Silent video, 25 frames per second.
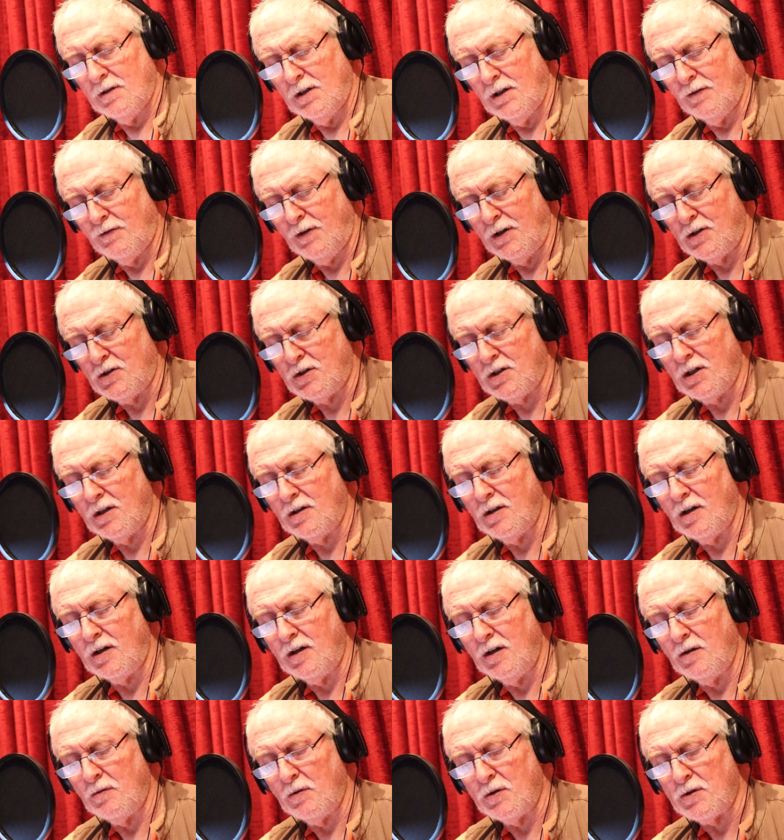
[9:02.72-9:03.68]
if I said
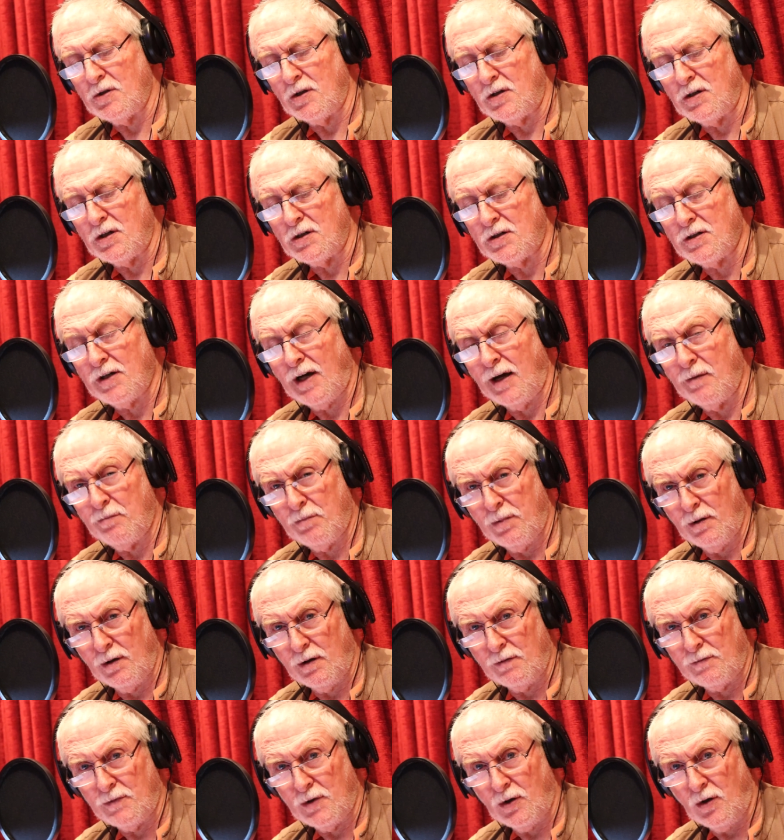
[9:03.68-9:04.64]
that he was a
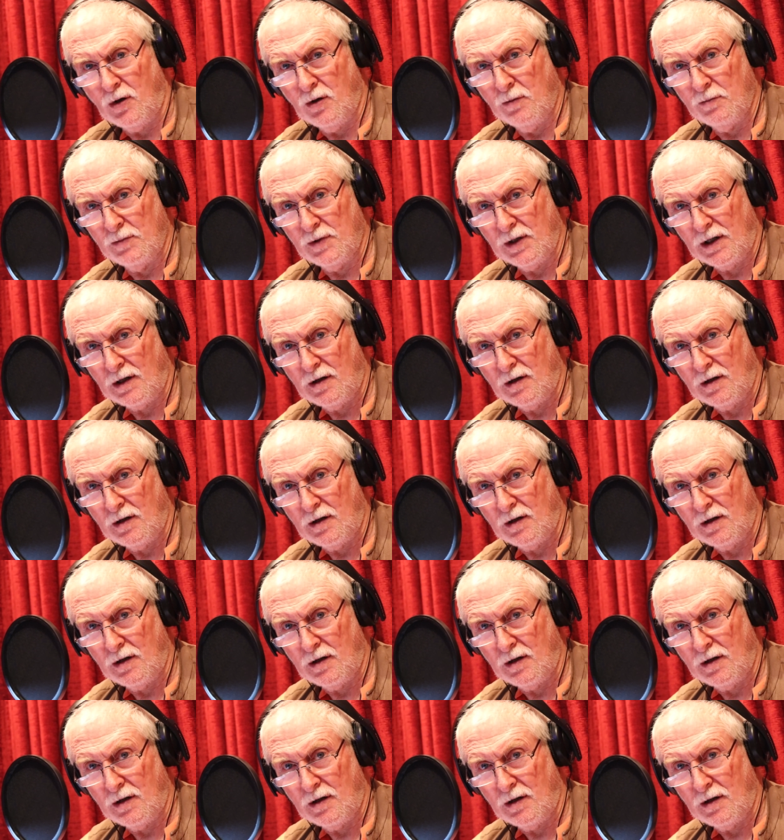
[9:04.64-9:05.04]
disciple of Dom,